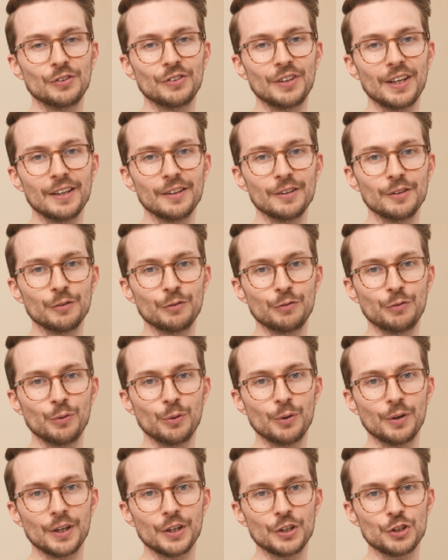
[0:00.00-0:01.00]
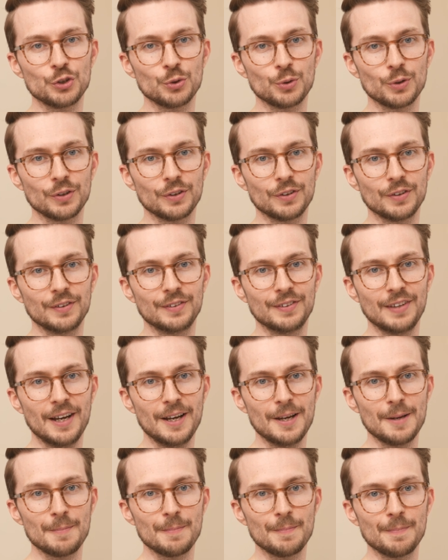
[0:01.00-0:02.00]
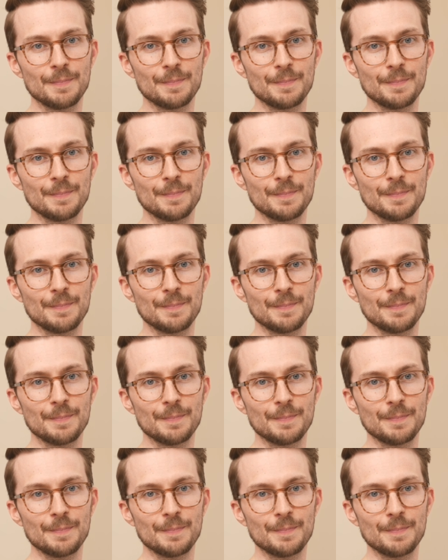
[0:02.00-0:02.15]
sale for a short time.